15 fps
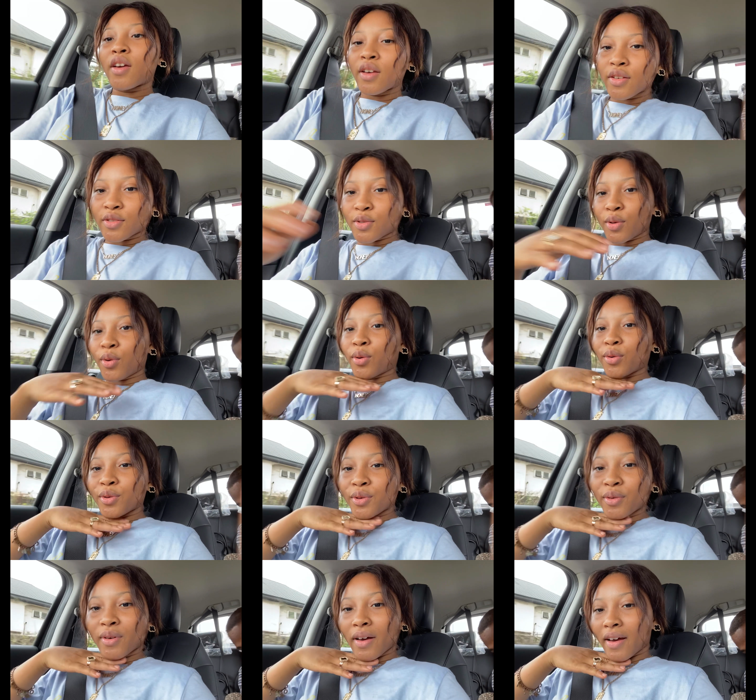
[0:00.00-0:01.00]
So
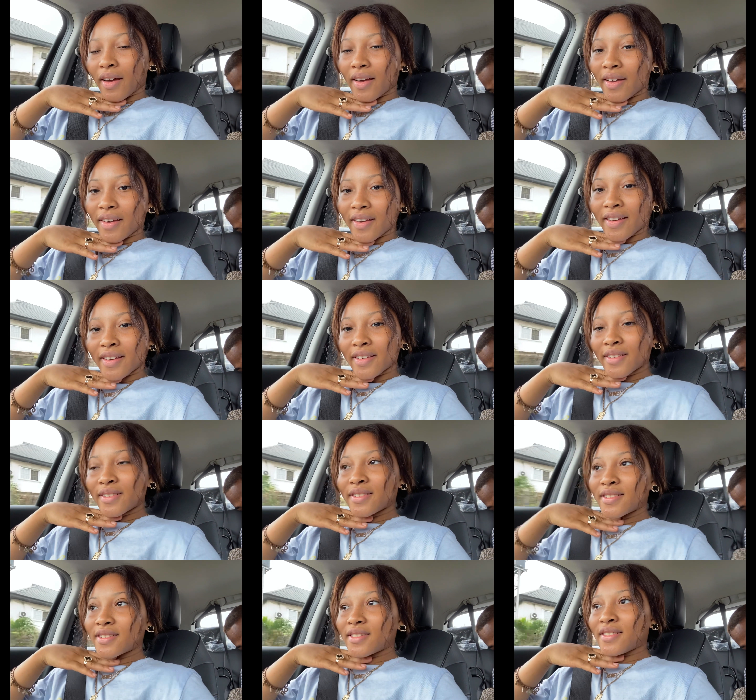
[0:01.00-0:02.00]
you
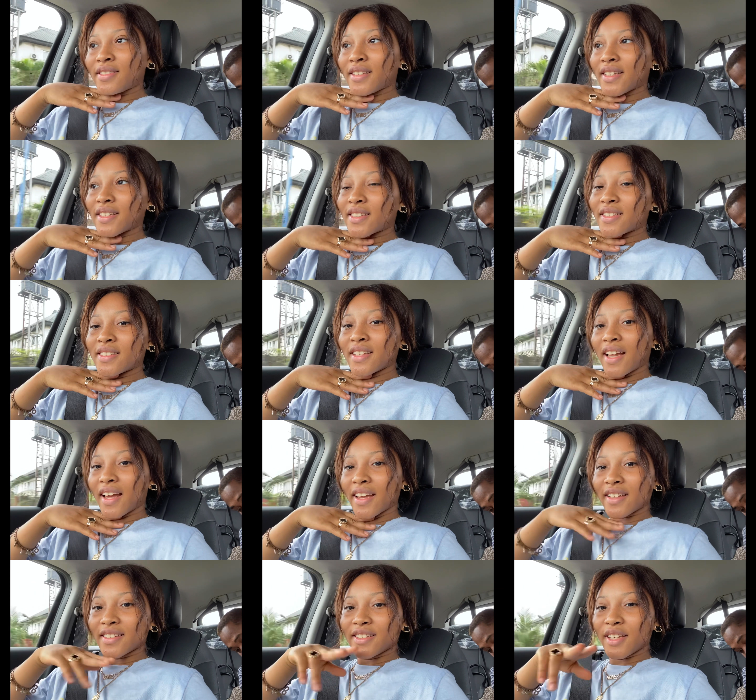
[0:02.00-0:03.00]
guys, this is
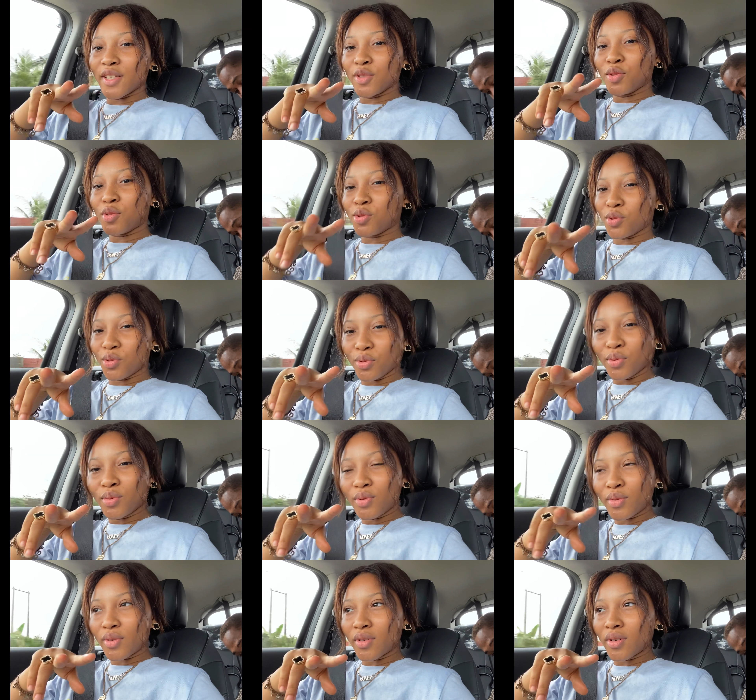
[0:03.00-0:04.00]
like day two
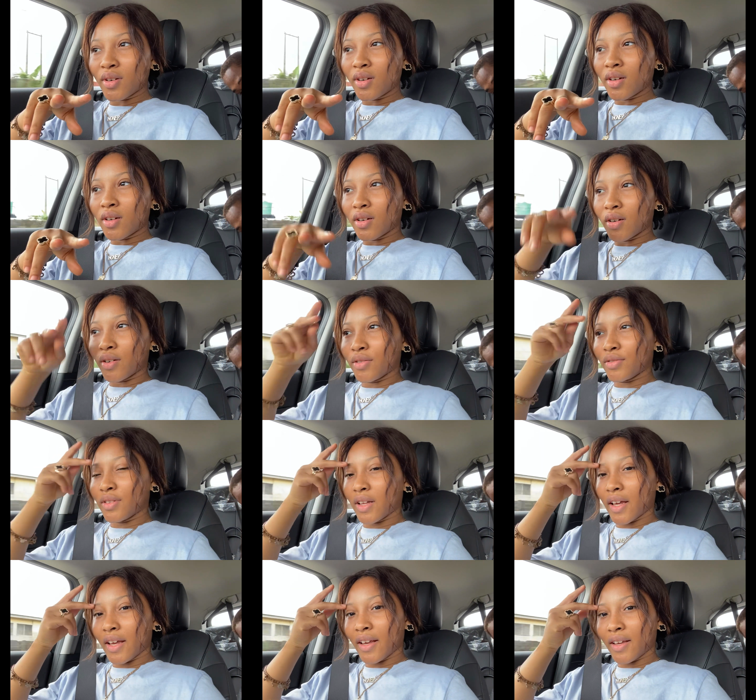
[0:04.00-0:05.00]
of
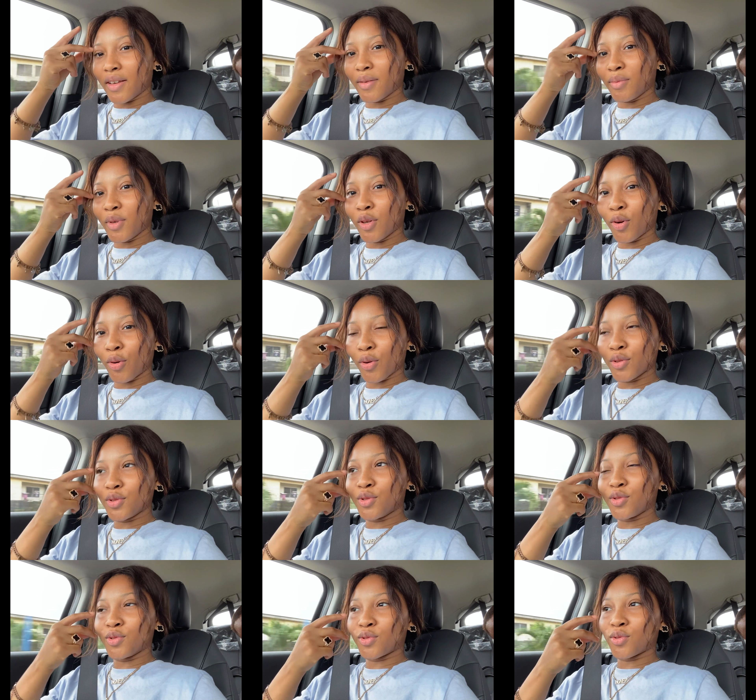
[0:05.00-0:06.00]
like me not going
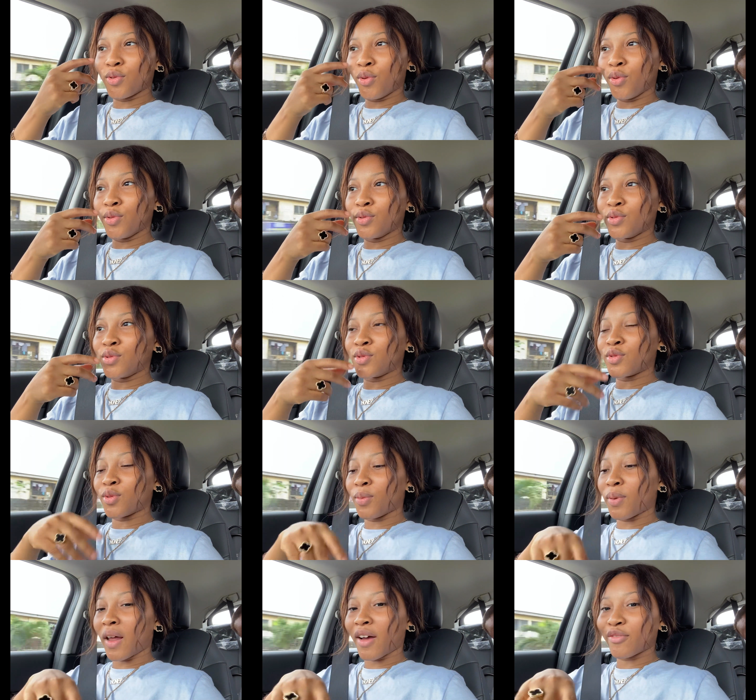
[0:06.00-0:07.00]
to school to
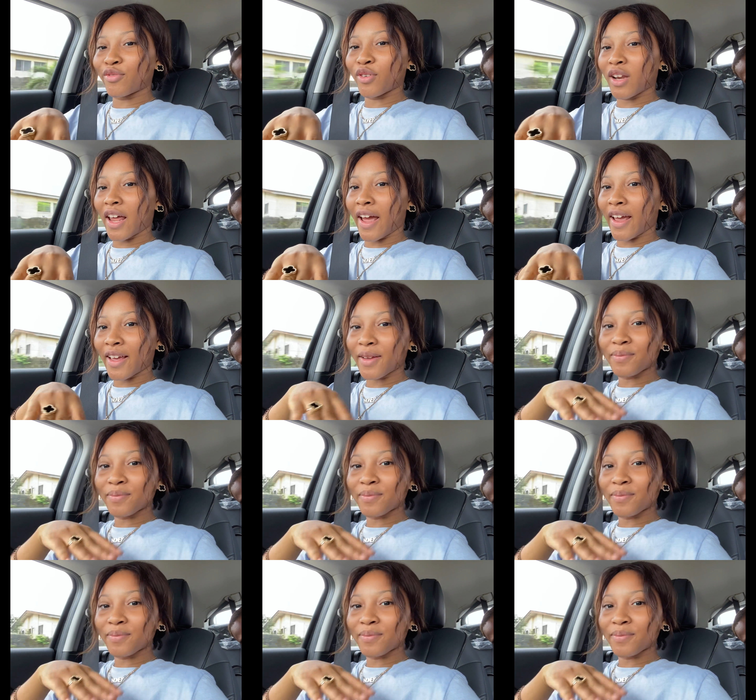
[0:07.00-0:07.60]
plan for like,